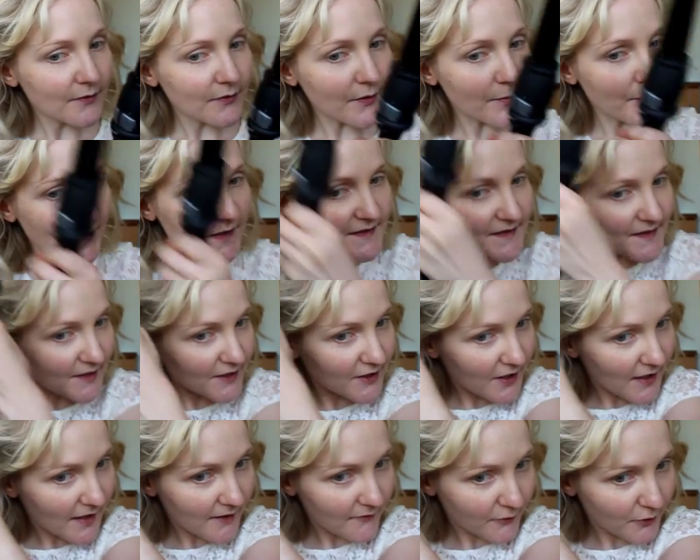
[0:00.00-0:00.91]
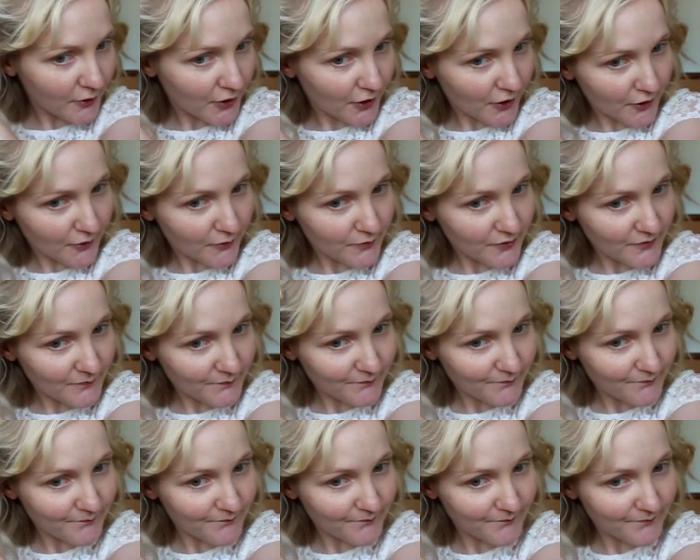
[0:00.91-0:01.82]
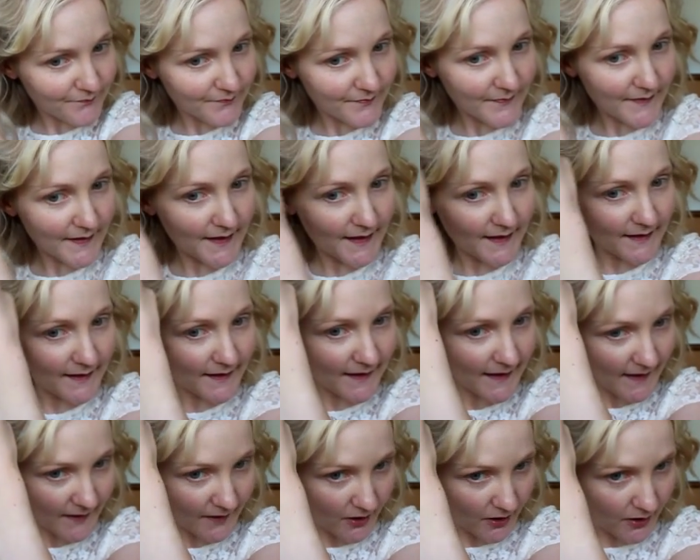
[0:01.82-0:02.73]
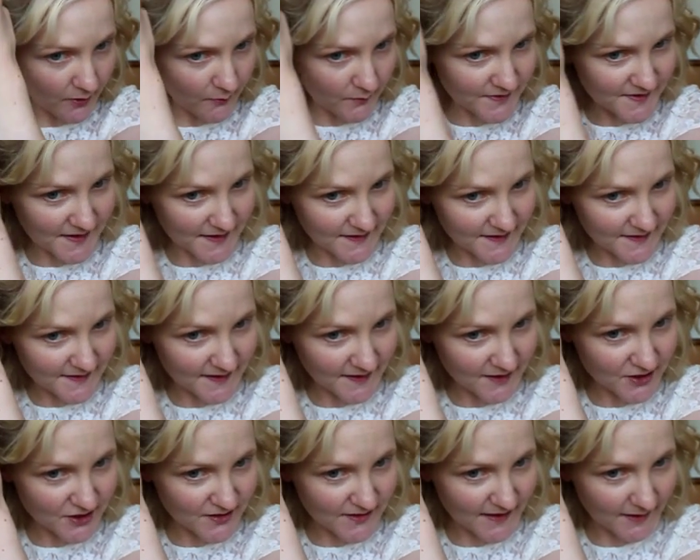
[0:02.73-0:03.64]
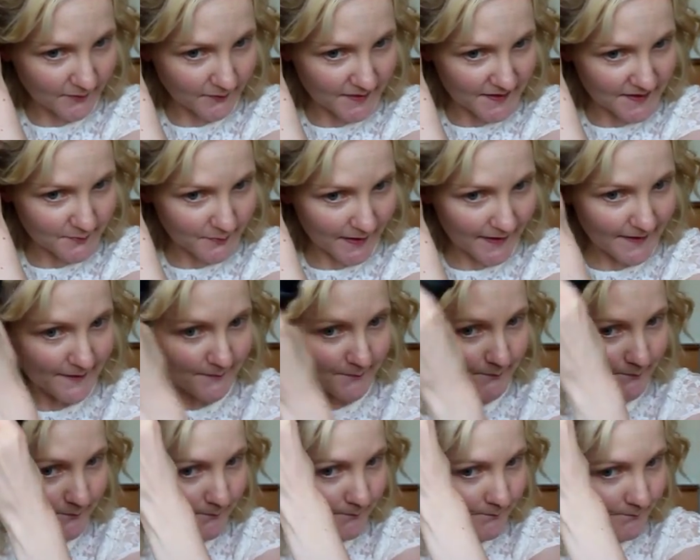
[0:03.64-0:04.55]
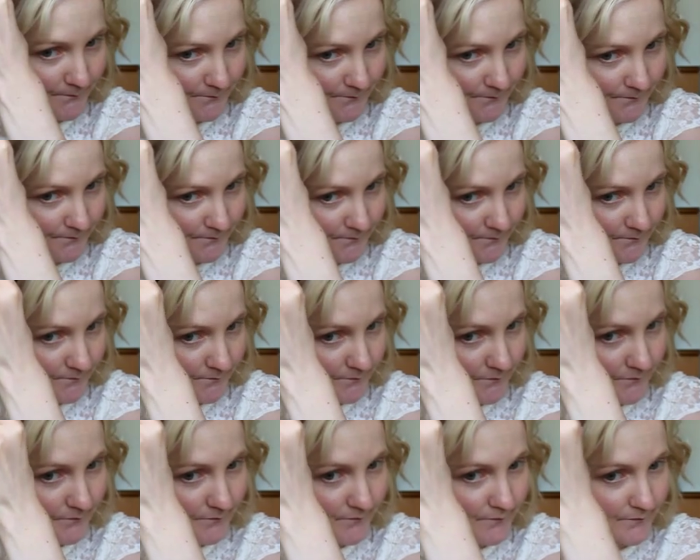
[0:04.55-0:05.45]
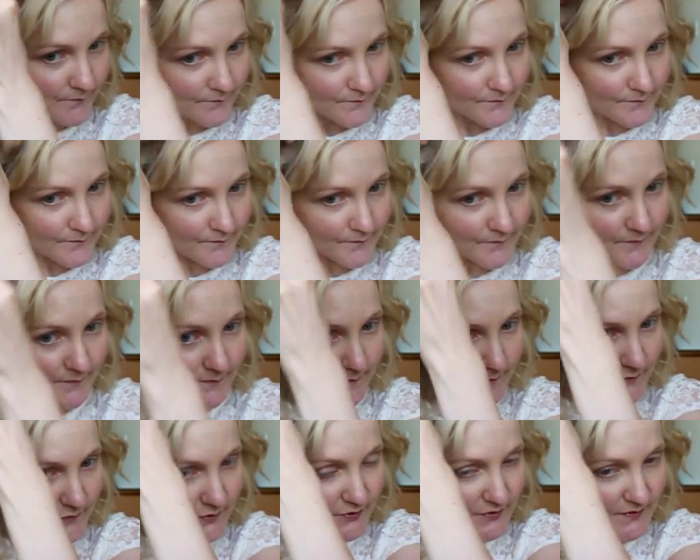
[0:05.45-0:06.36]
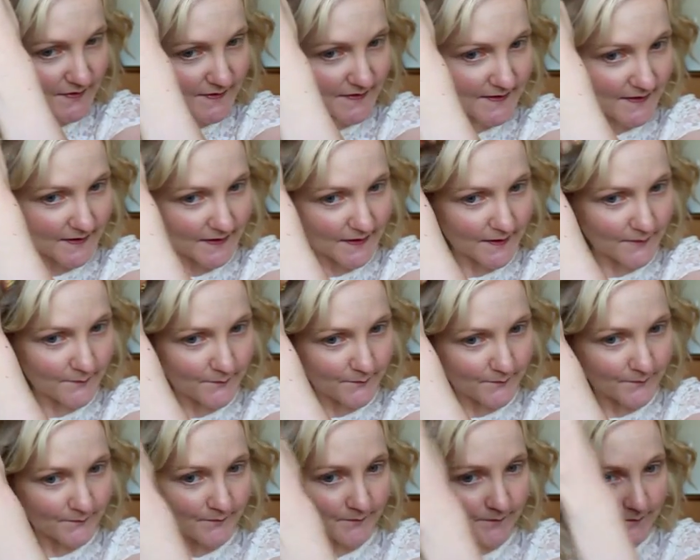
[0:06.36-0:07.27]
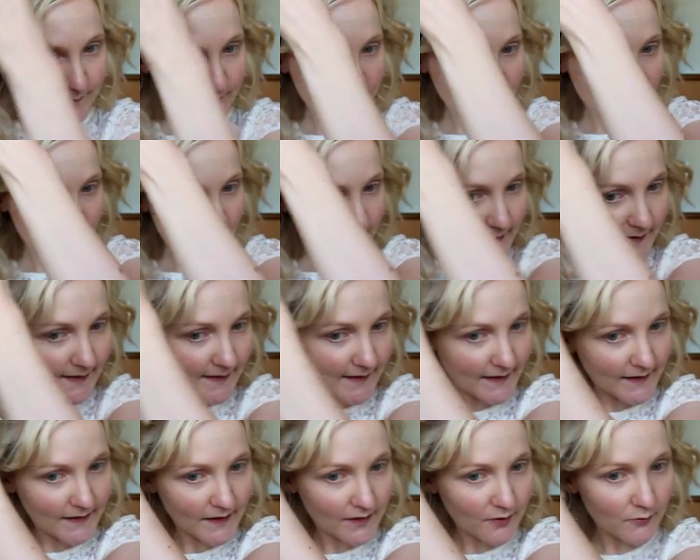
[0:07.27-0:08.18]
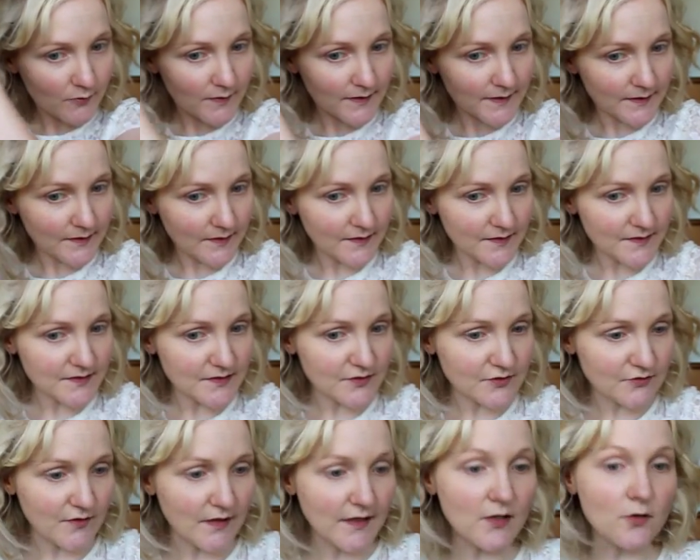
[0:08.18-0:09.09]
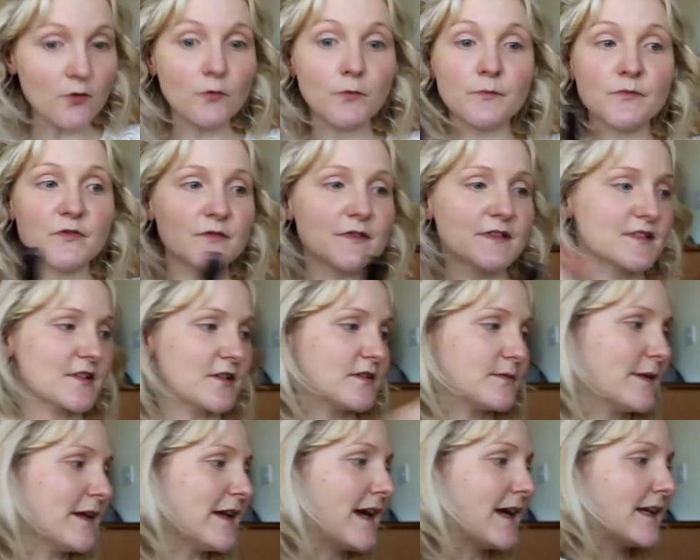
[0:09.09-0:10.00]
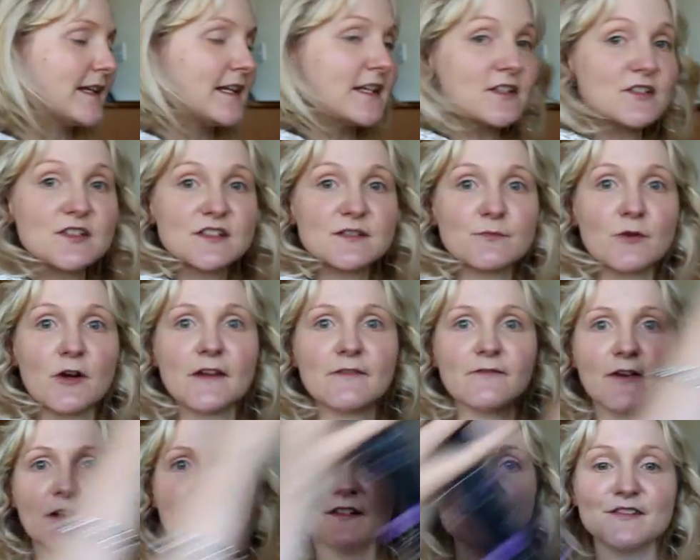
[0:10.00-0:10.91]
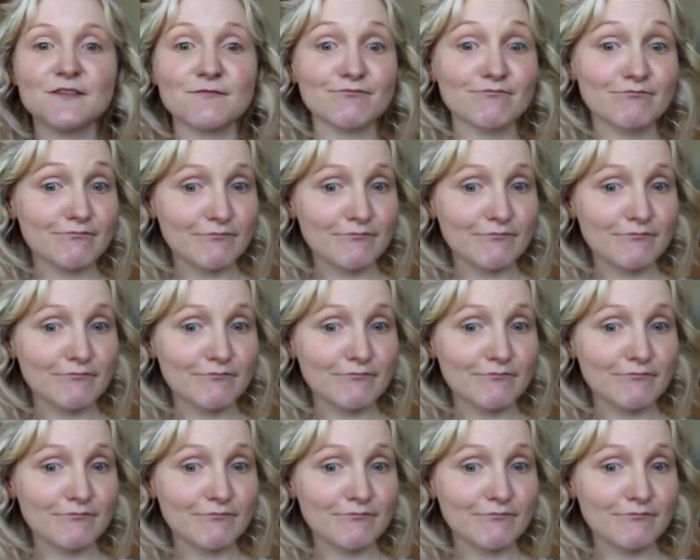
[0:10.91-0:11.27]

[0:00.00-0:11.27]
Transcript: the bits that you haven't curled. And again, I always tend to section down this way, you can see, and again, quite nice and straight. Oh, excuse me, I need to spray first.